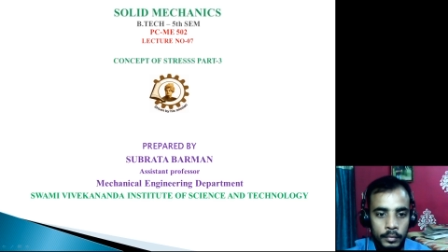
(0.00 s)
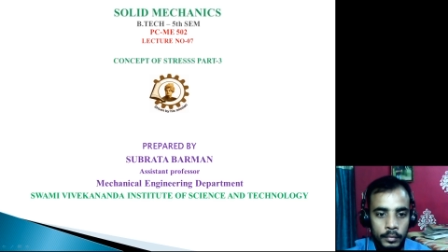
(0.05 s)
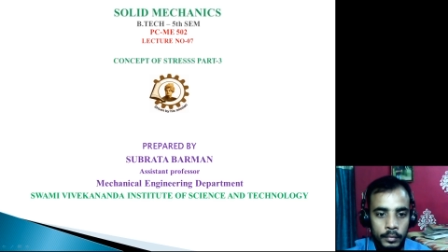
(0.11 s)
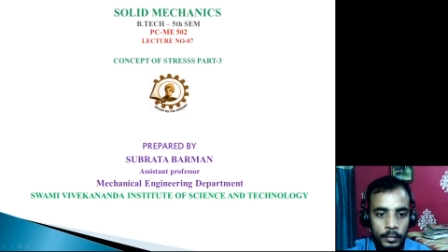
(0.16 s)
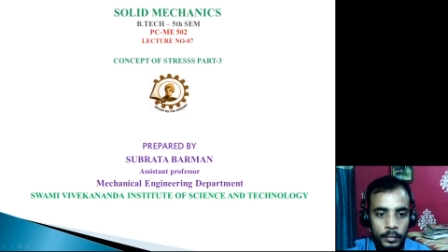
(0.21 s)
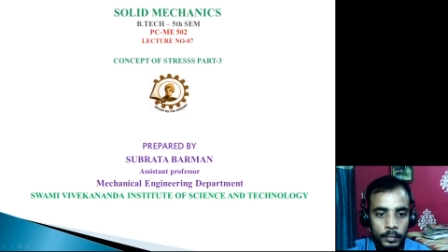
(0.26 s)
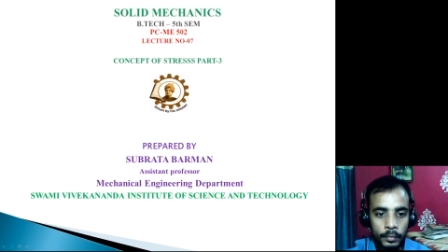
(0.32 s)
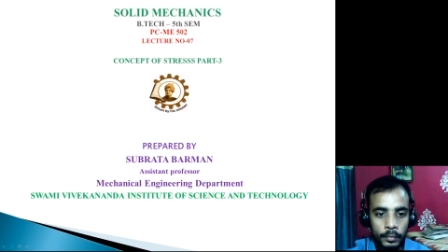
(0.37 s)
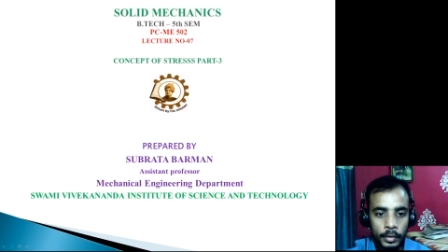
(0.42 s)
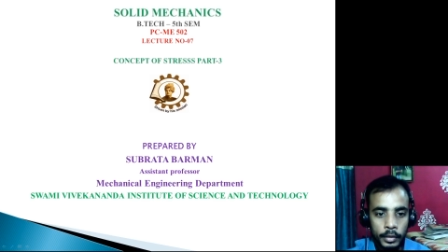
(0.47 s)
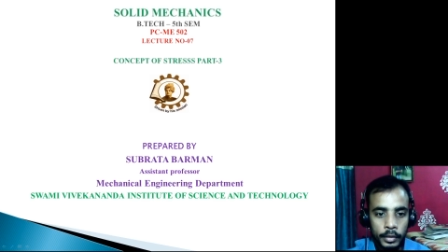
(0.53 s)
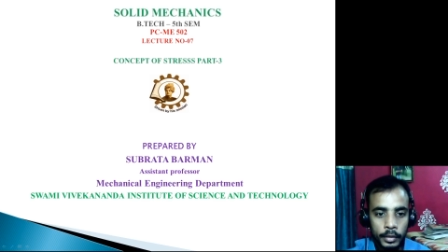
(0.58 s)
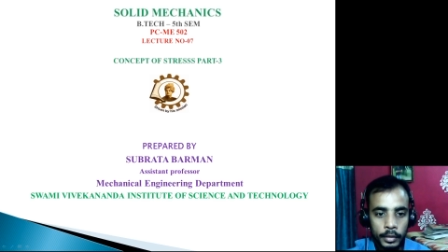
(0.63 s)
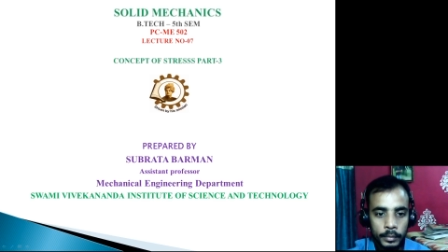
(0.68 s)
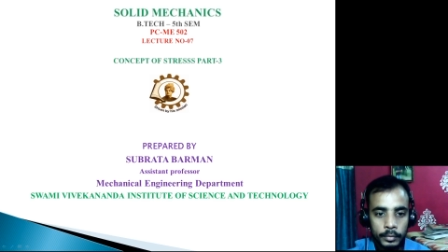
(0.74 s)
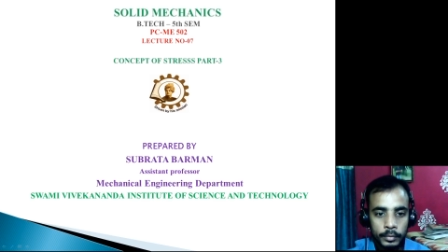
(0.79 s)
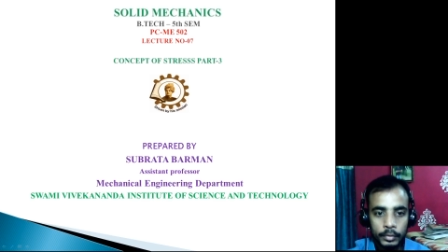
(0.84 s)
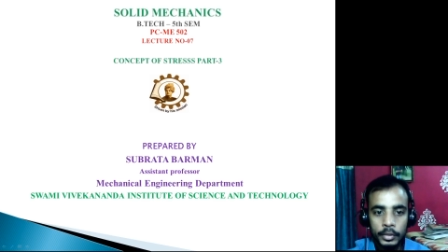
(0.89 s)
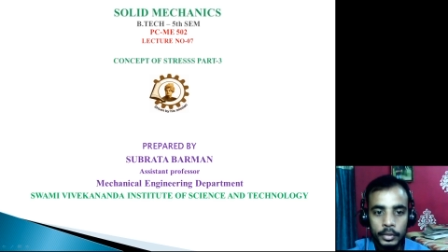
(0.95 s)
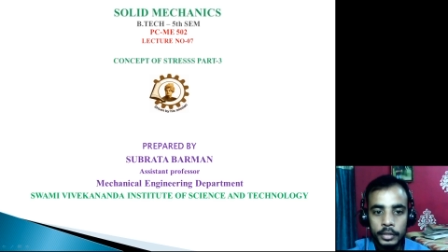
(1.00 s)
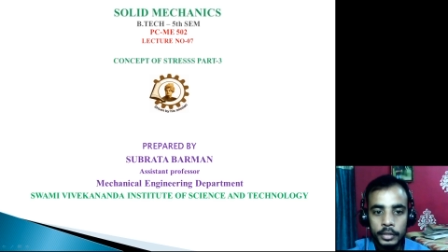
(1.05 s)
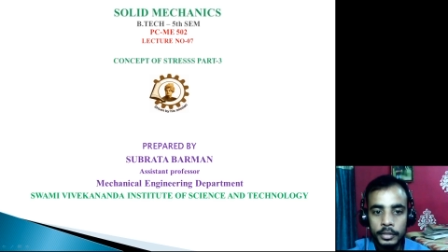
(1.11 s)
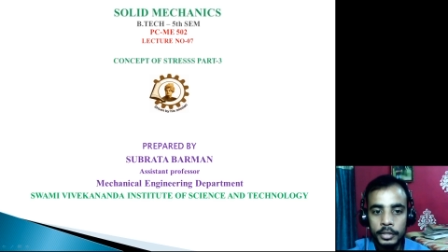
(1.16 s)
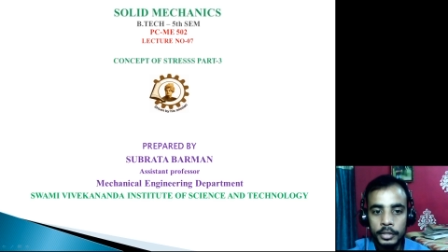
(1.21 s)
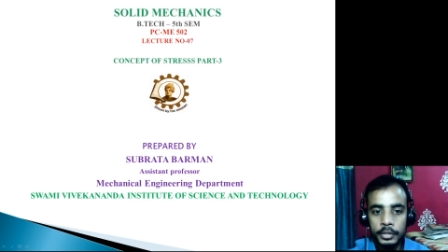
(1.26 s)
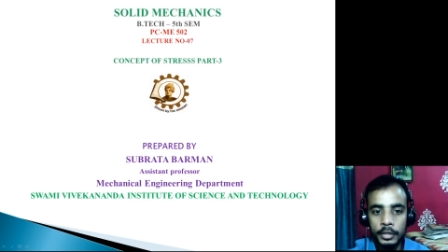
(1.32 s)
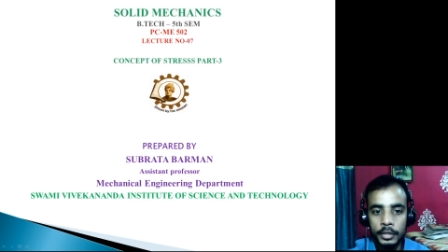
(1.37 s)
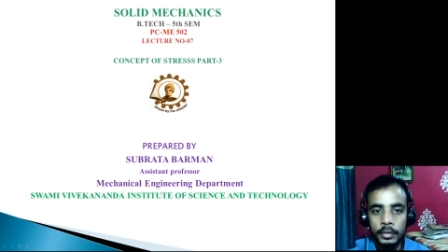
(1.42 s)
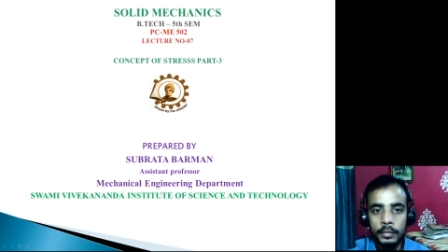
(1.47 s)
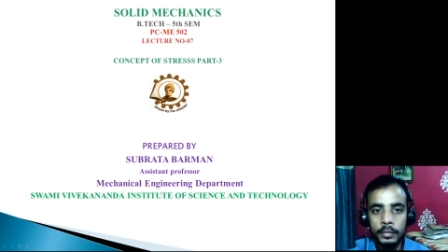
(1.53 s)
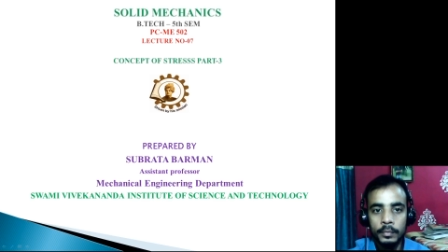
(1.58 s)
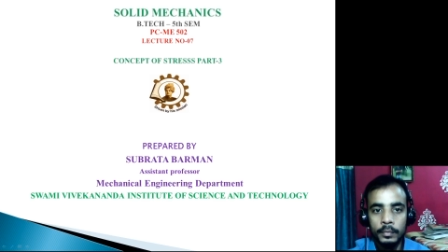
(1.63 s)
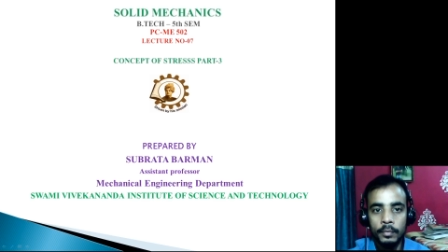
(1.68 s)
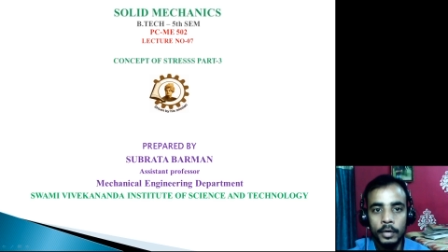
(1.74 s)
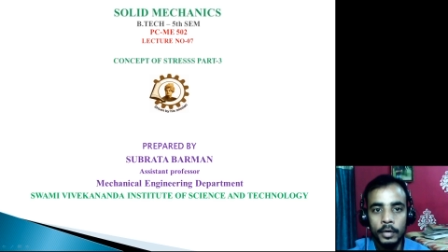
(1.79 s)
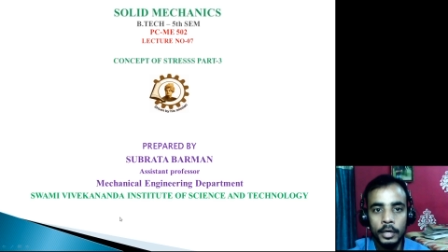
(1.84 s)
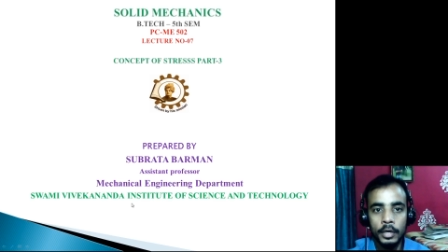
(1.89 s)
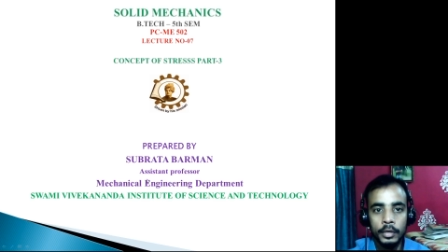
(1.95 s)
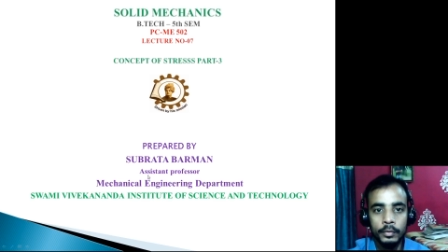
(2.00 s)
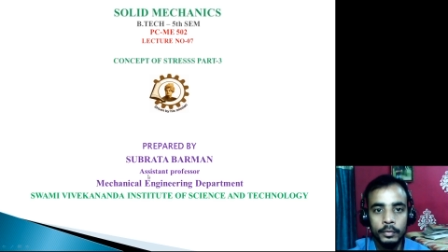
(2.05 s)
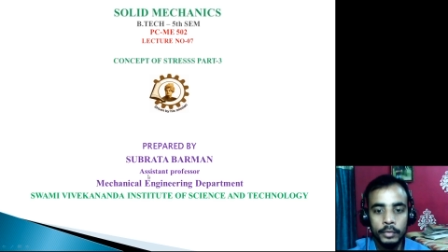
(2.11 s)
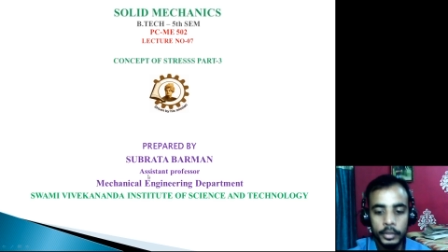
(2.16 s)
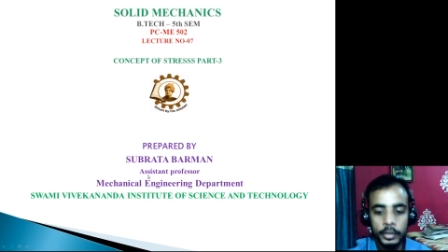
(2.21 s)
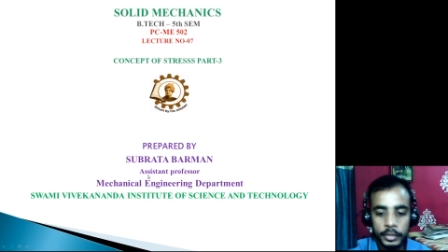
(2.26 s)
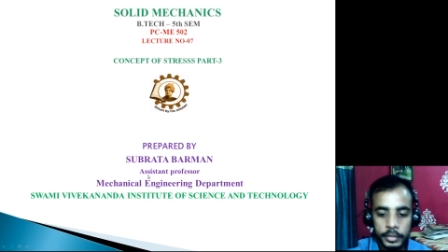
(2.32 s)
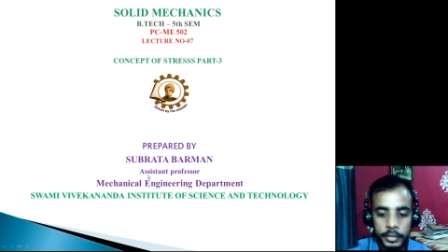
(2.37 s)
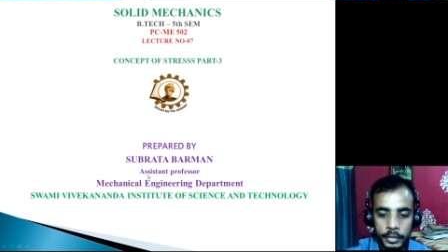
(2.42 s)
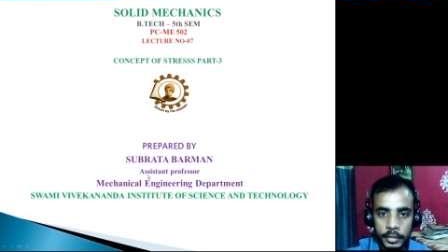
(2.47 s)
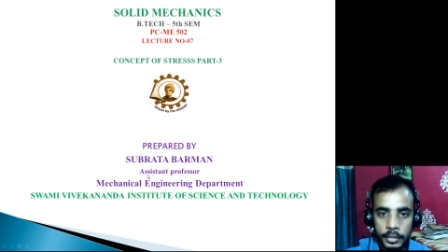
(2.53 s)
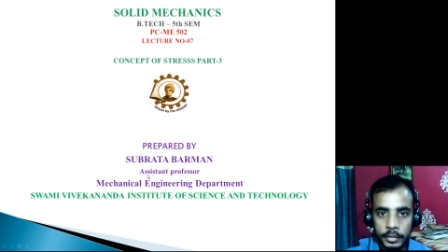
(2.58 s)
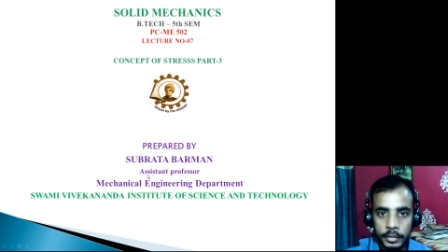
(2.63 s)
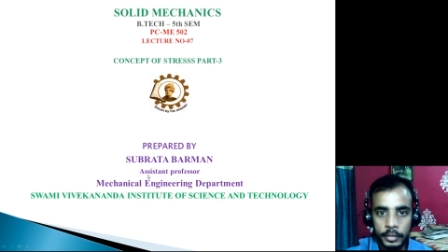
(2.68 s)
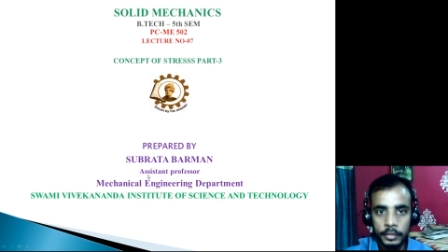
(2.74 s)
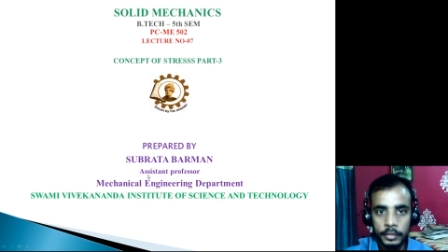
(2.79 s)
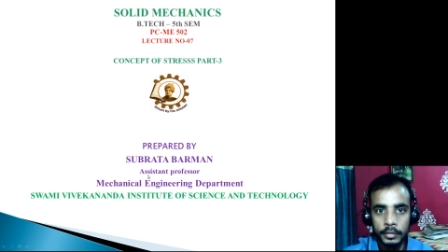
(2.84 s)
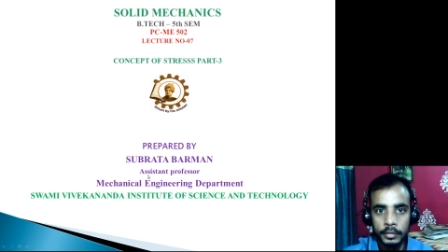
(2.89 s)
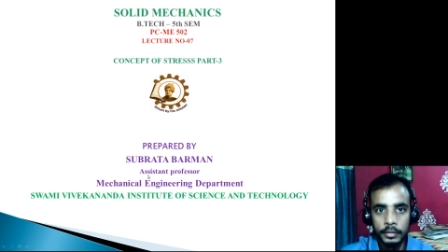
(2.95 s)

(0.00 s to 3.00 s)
Welcome to the session where we are discussing